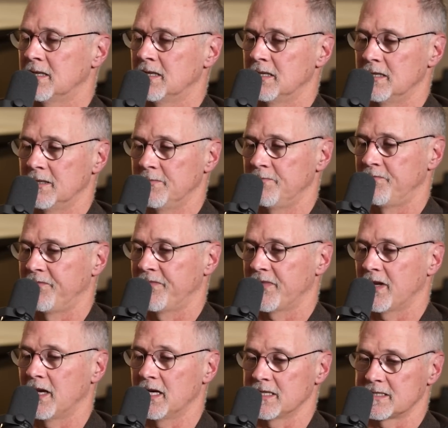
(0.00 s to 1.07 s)

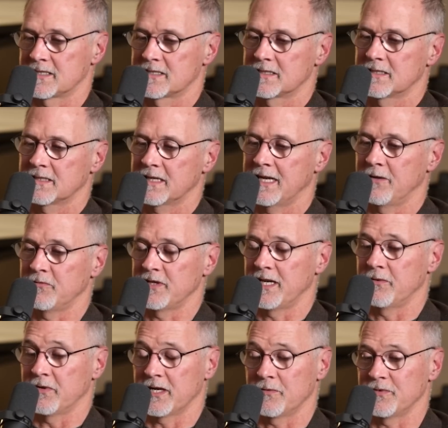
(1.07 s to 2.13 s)
us? Can
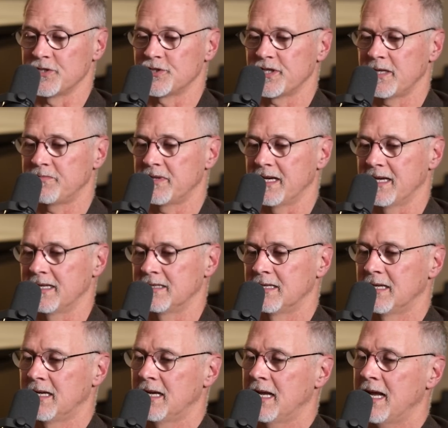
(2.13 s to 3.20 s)
we shape that?
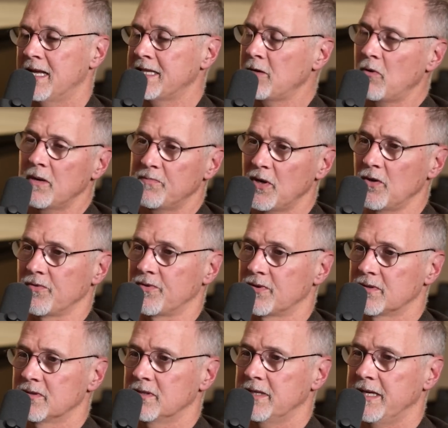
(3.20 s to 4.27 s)
And they want both.
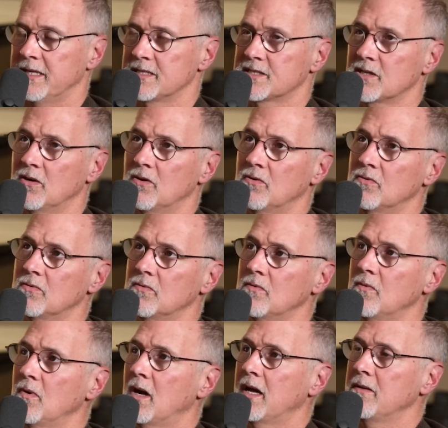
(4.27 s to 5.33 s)
And so
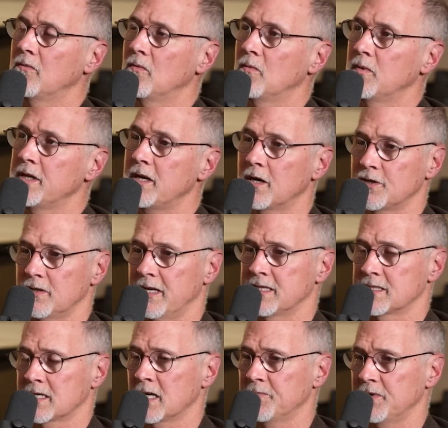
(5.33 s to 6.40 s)
we are,
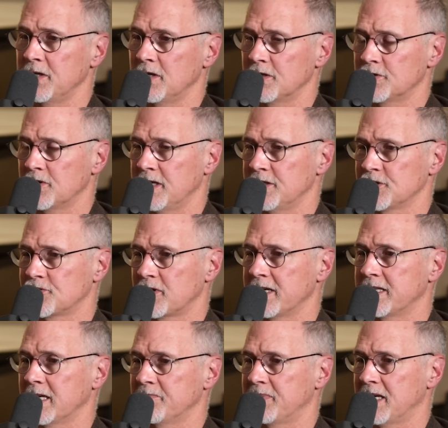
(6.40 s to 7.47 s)
as a company, are trying to
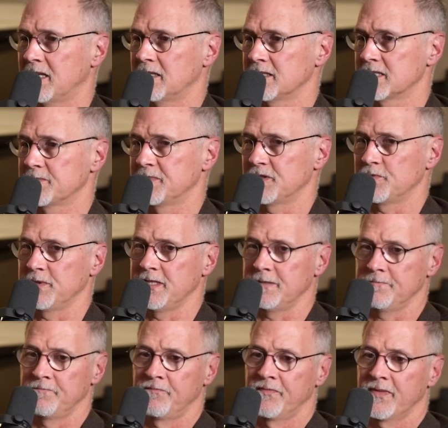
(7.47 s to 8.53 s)
strike that balance
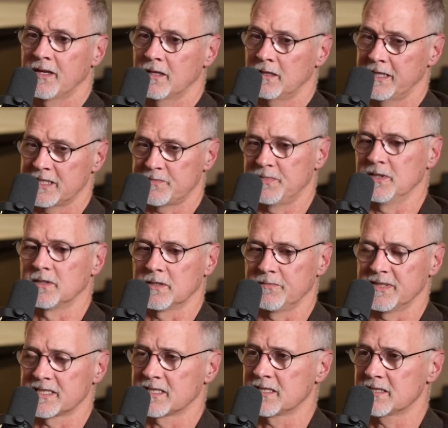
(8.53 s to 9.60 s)
between let's build a
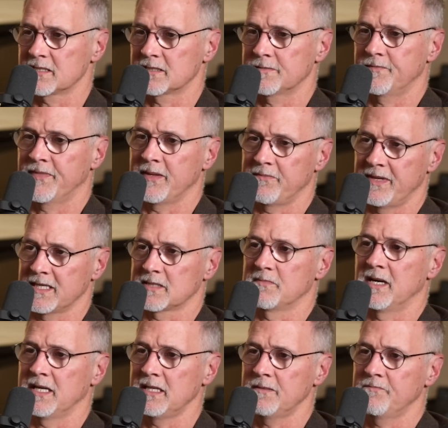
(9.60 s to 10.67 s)
business that makes
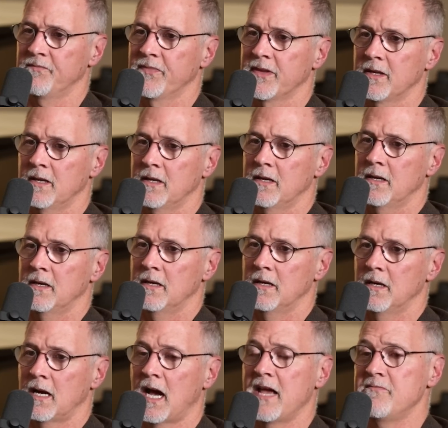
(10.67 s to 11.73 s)
money.
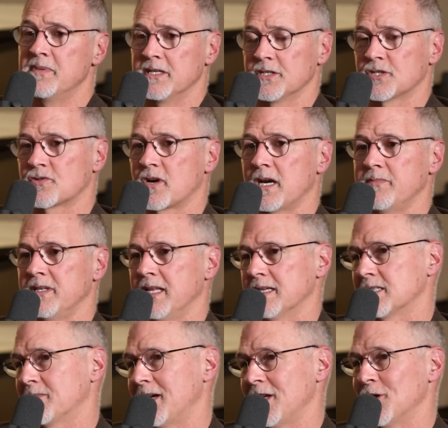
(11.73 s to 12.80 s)
I've been describing
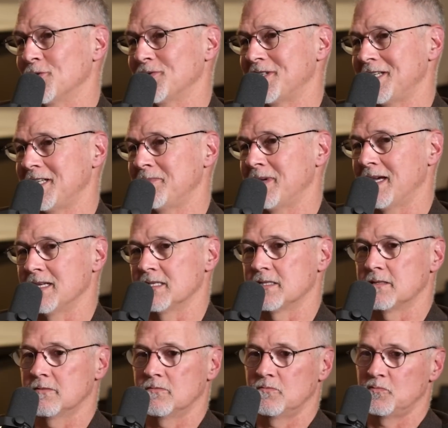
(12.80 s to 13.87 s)
that to my own team as